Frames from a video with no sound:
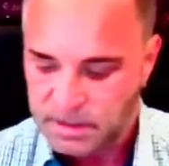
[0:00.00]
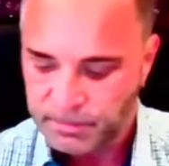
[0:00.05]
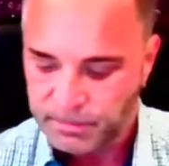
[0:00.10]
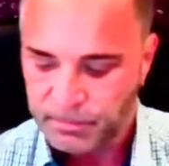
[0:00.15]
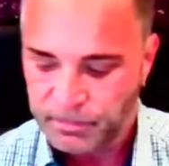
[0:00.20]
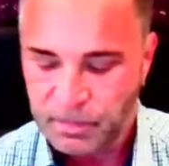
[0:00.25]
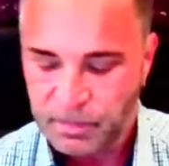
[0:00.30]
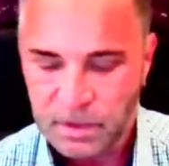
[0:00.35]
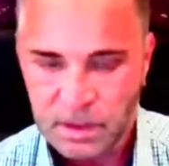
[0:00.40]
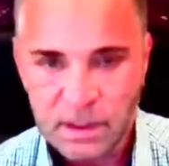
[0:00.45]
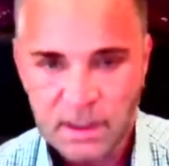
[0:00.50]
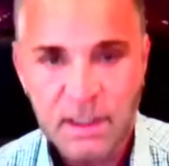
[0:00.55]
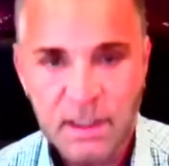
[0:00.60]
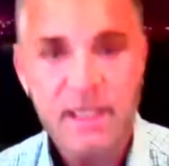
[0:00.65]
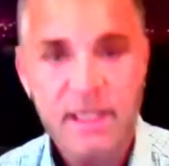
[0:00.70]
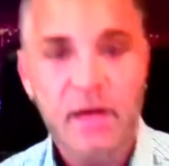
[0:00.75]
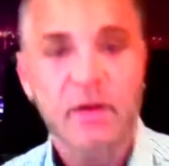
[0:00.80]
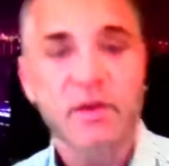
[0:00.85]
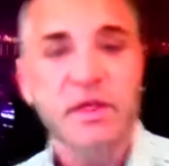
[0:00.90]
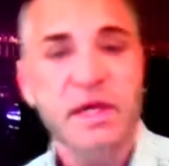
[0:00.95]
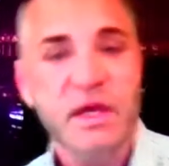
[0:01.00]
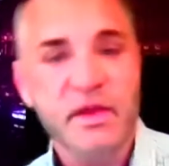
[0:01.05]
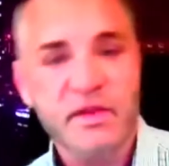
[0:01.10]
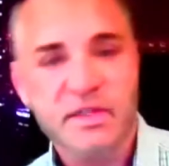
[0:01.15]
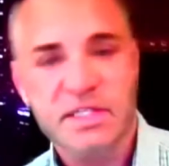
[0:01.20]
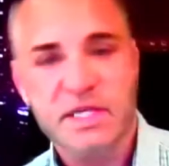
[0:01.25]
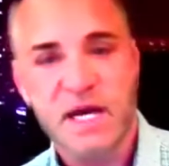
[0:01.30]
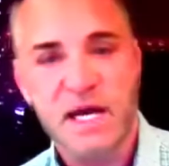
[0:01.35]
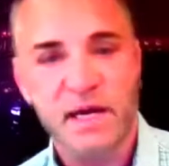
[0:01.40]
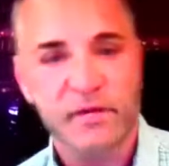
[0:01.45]
Now, on the other
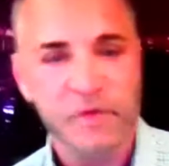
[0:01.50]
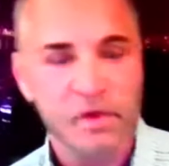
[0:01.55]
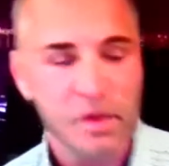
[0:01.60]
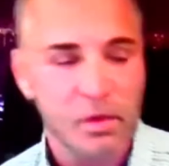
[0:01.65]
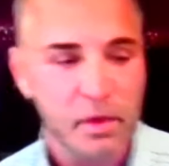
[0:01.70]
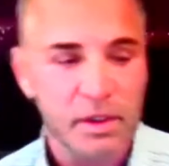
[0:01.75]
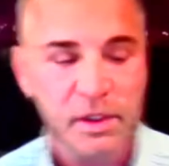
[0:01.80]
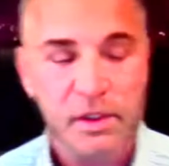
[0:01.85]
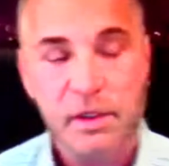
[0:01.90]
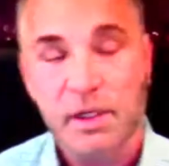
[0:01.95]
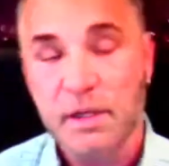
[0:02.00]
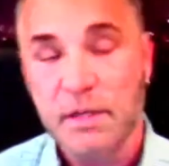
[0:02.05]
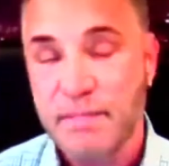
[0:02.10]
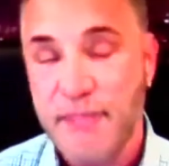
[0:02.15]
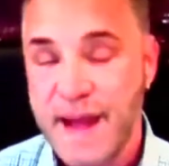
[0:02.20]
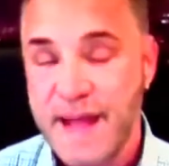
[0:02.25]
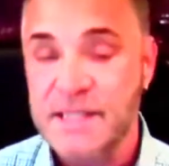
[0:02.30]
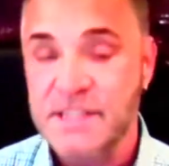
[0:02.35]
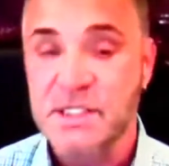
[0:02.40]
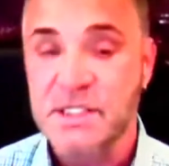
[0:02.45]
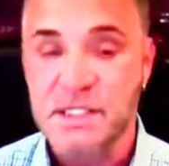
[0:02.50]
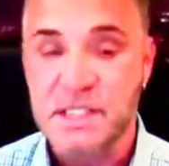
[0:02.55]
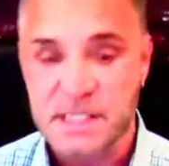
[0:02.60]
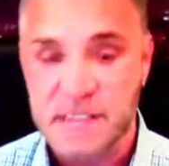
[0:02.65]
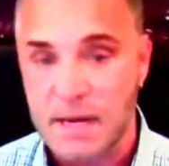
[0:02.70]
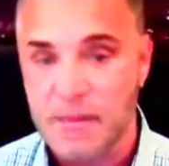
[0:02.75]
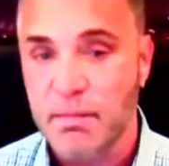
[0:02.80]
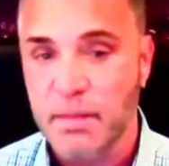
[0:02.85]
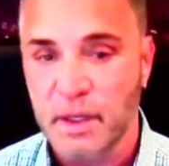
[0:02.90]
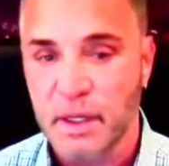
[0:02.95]
side of you, I want you to imagine
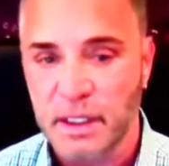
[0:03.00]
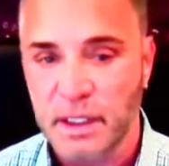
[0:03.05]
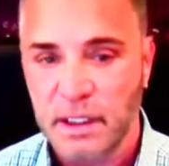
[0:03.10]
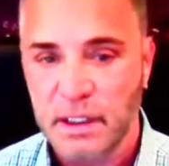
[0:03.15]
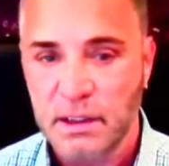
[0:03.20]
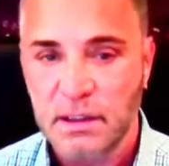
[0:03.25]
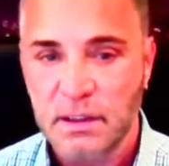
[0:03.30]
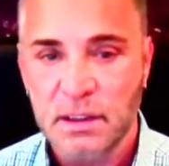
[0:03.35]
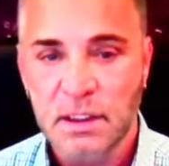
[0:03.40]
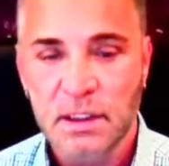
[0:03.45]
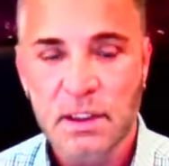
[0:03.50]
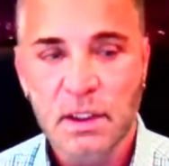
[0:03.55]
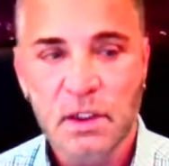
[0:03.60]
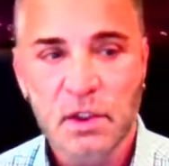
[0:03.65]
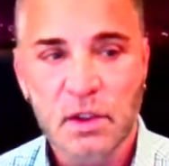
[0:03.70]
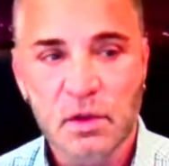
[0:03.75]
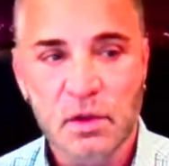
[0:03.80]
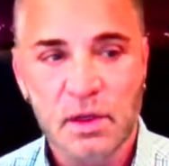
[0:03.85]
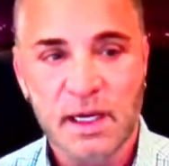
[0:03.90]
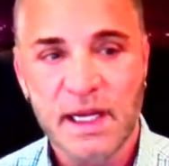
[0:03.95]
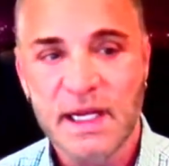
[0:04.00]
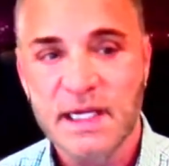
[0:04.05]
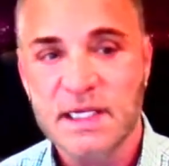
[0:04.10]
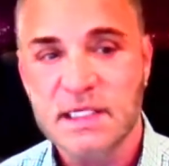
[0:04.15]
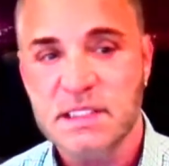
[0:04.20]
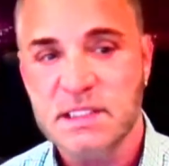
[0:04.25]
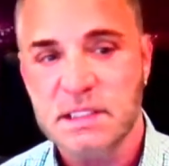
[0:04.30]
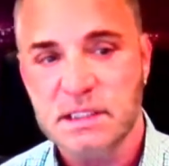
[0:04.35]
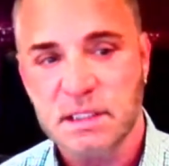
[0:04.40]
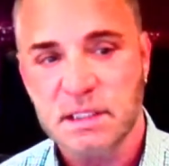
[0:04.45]
somebody who
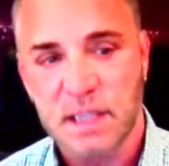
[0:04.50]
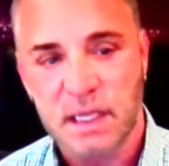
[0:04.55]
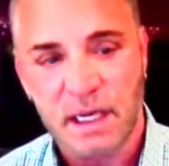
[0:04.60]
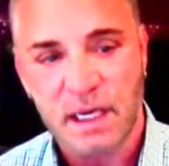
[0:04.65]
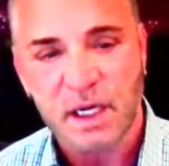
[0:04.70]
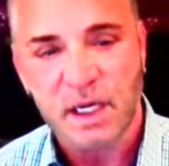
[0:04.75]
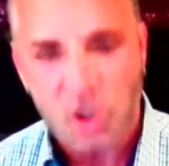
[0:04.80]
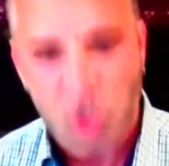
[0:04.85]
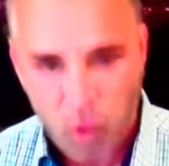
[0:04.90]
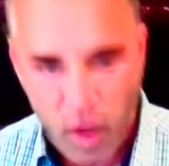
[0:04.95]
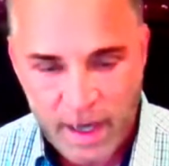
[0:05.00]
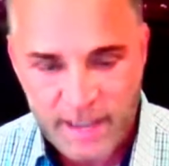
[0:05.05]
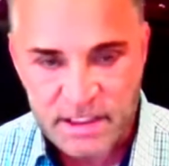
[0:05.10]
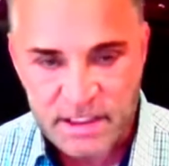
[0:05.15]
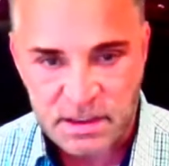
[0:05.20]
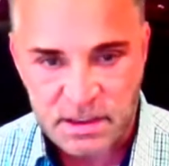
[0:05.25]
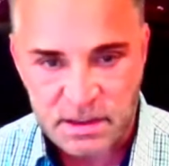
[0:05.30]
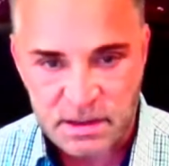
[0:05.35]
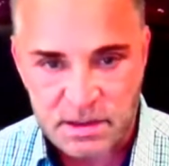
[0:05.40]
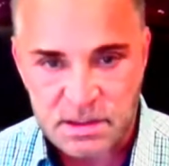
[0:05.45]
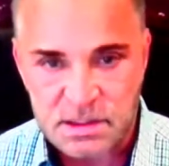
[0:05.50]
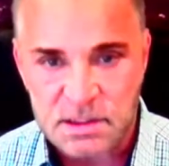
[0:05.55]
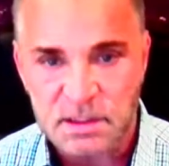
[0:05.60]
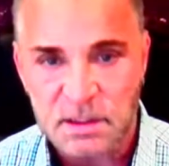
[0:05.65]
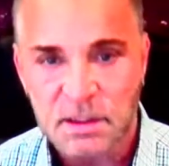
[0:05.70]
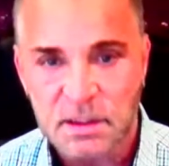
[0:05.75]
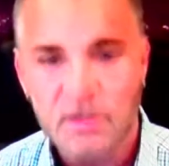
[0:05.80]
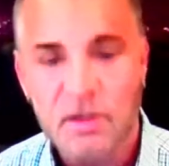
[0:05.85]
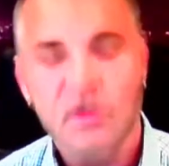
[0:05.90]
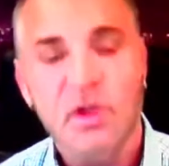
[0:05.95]
is an acquaintance
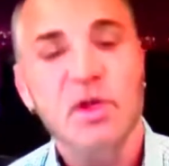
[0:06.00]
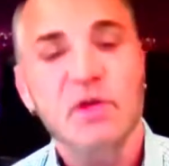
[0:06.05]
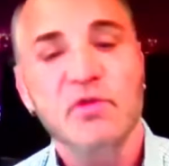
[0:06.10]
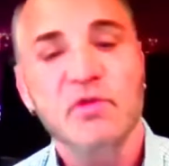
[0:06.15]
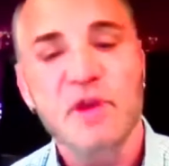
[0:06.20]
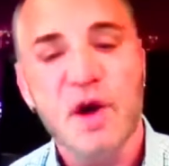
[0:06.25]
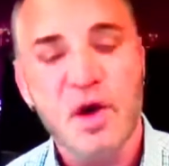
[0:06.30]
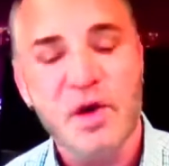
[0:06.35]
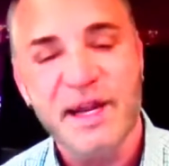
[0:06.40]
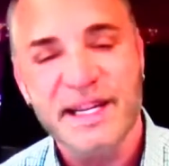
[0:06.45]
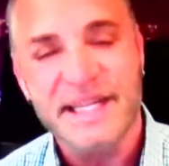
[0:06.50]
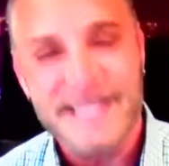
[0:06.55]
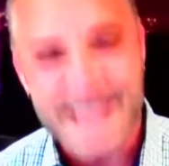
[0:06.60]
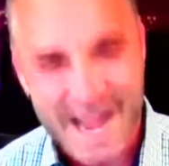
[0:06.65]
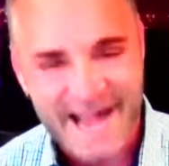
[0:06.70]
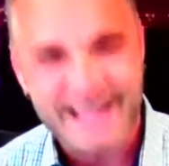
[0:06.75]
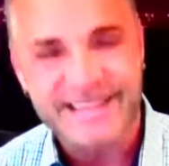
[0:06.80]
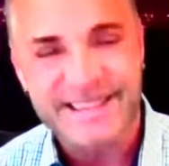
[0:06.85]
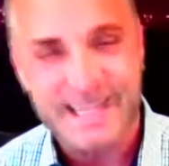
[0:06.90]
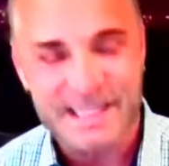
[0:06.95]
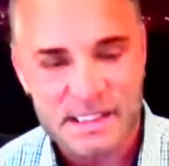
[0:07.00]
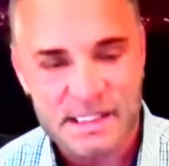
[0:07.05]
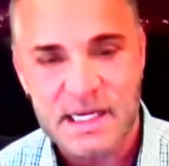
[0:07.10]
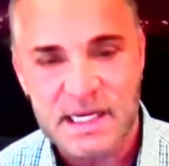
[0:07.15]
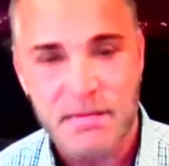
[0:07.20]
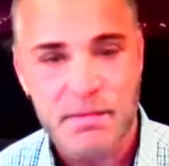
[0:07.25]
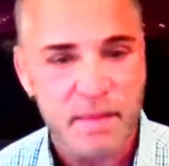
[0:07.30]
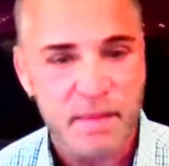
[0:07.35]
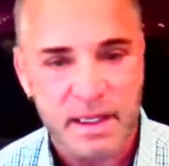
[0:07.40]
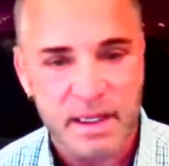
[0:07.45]
that you've known exactly the
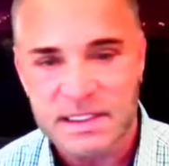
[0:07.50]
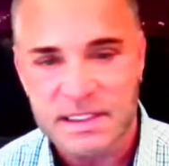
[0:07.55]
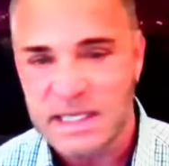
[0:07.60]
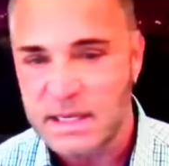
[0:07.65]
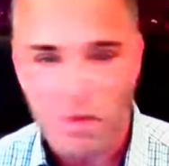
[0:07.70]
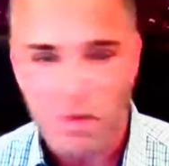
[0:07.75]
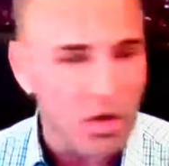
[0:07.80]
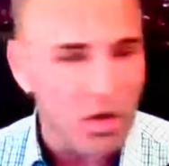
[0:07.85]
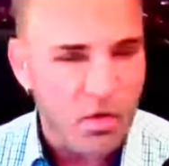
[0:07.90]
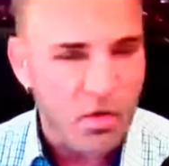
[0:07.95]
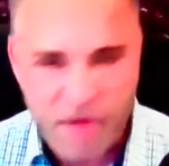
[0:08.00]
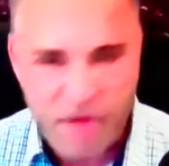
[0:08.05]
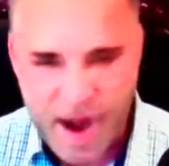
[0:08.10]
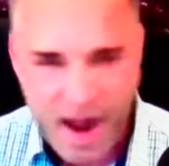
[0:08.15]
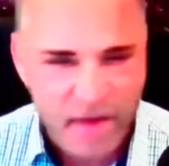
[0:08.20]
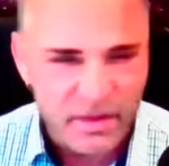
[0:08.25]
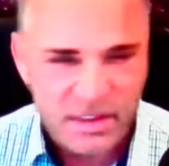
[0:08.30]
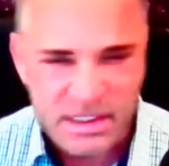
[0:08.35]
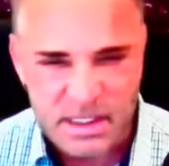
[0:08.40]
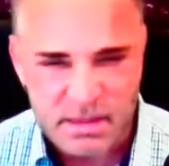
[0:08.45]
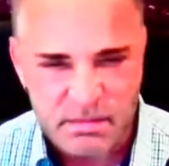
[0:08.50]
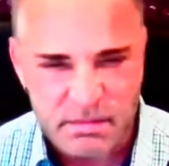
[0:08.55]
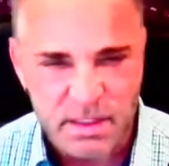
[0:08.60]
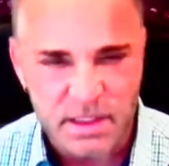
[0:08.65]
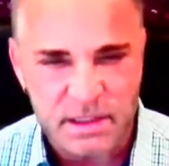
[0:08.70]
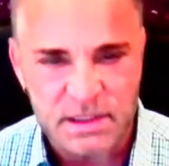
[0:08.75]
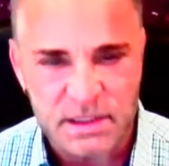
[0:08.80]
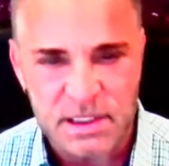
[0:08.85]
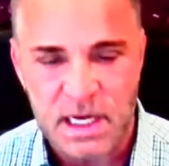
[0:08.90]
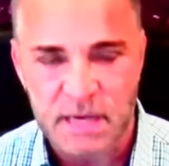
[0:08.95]
same amount of time, or around the same
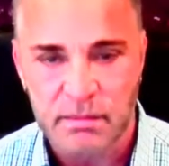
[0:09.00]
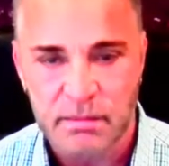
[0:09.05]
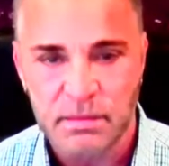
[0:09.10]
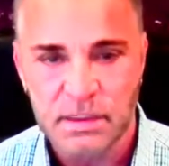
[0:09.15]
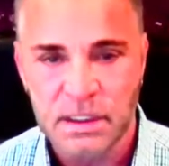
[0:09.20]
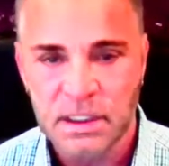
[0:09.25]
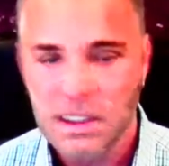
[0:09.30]
amount of time.